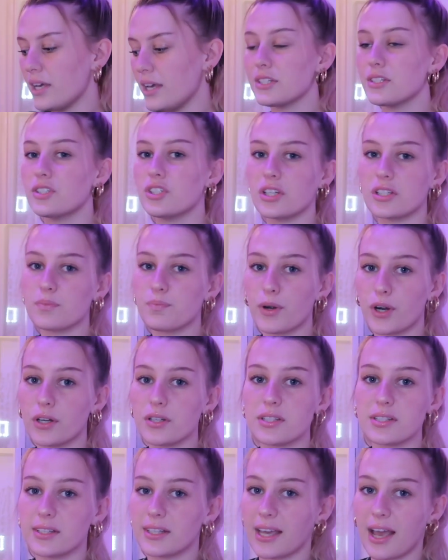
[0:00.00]
This is just
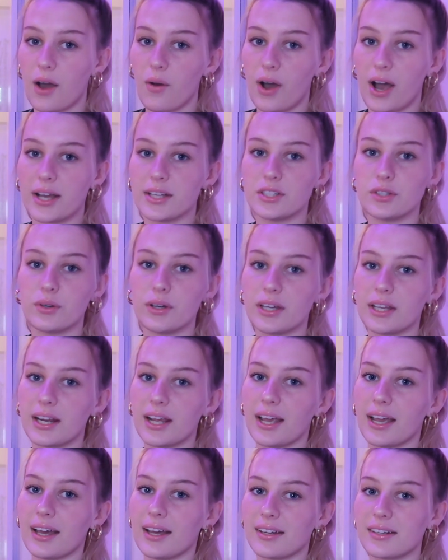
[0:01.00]
personally how I do it,
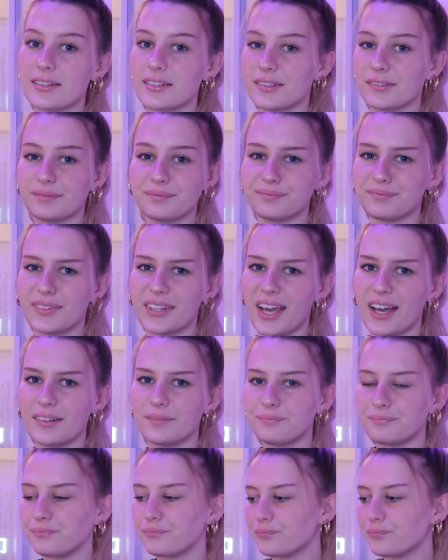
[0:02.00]
and yeah,